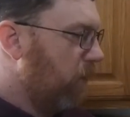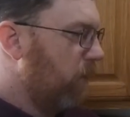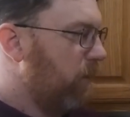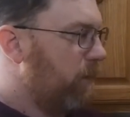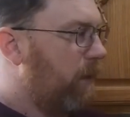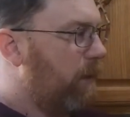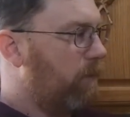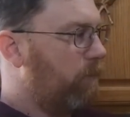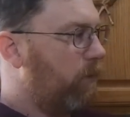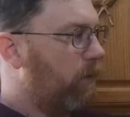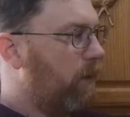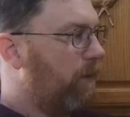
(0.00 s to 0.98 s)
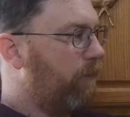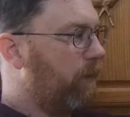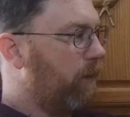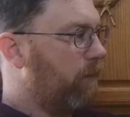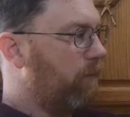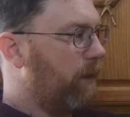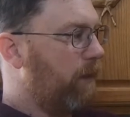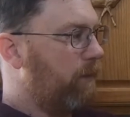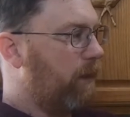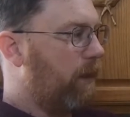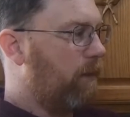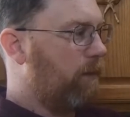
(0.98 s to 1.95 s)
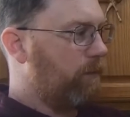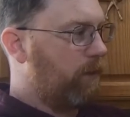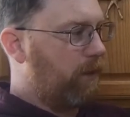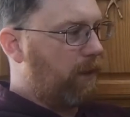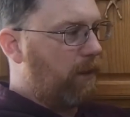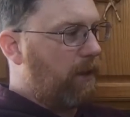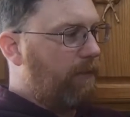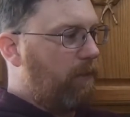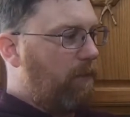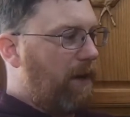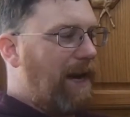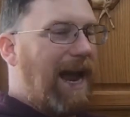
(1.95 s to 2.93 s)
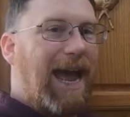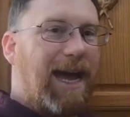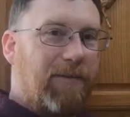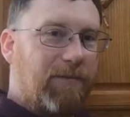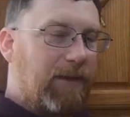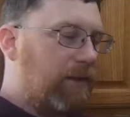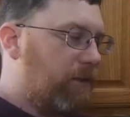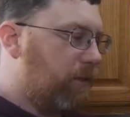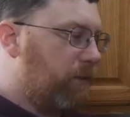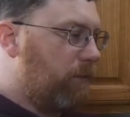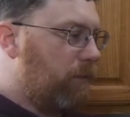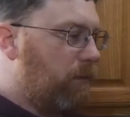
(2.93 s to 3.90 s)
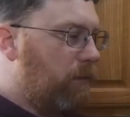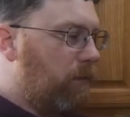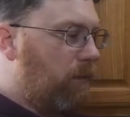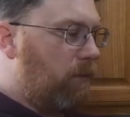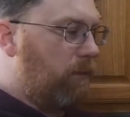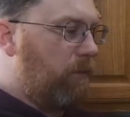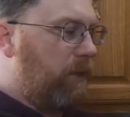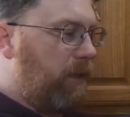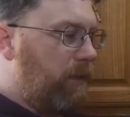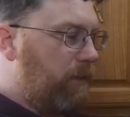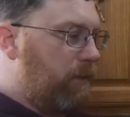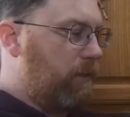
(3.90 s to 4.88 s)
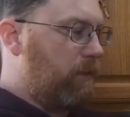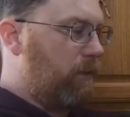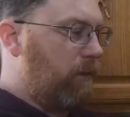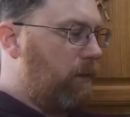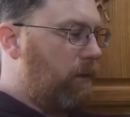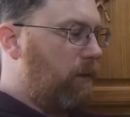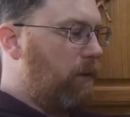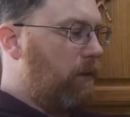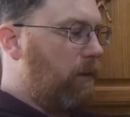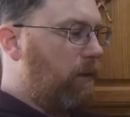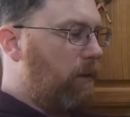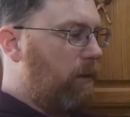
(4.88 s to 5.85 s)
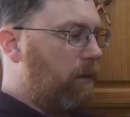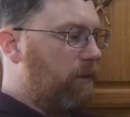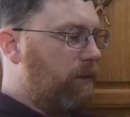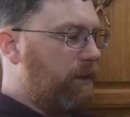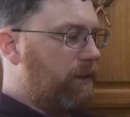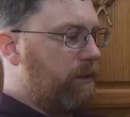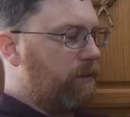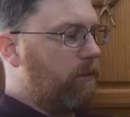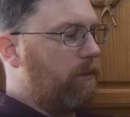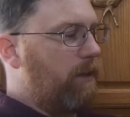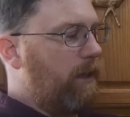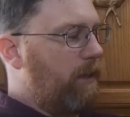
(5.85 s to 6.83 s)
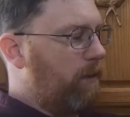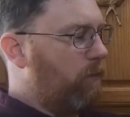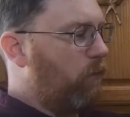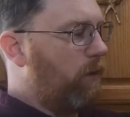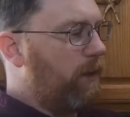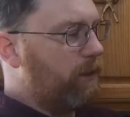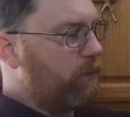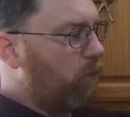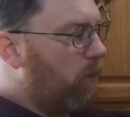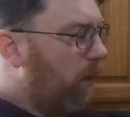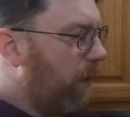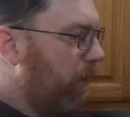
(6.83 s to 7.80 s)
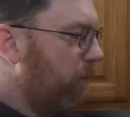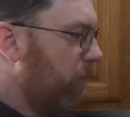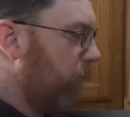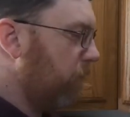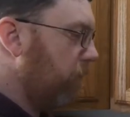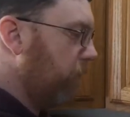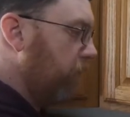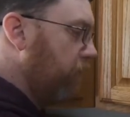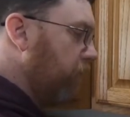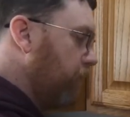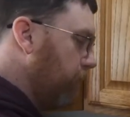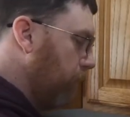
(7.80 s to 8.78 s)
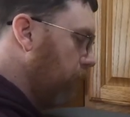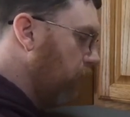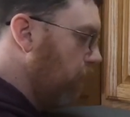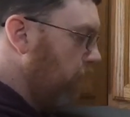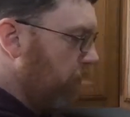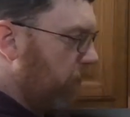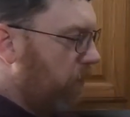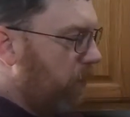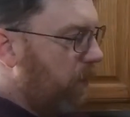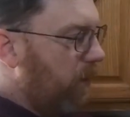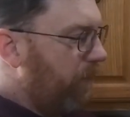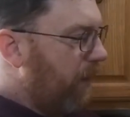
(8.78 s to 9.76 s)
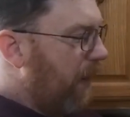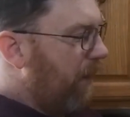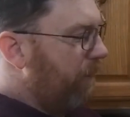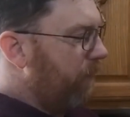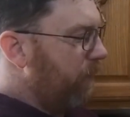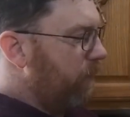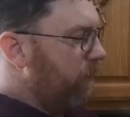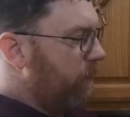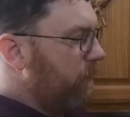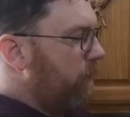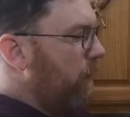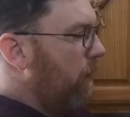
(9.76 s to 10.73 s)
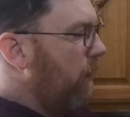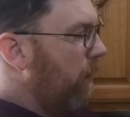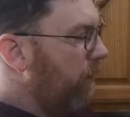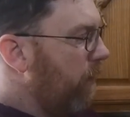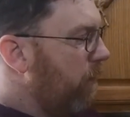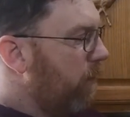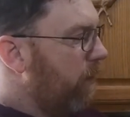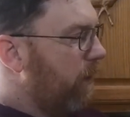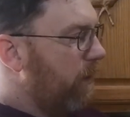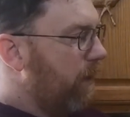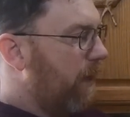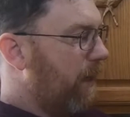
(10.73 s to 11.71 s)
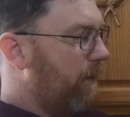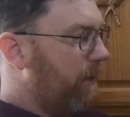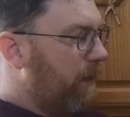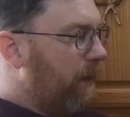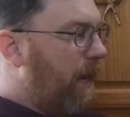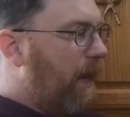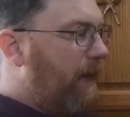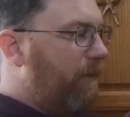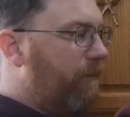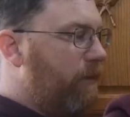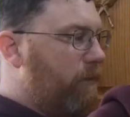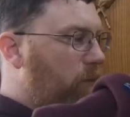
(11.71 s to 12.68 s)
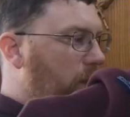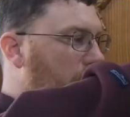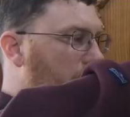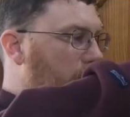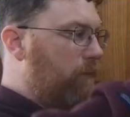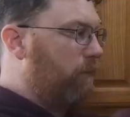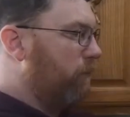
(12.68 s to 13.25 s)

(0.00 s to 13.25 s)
is I'll pull off a little bit. I'll cut off about a 1/2 inch long piece, because this is already 1 inch wide. So I'll cut off a 1/2 inch, and then I'll cut that in half as well.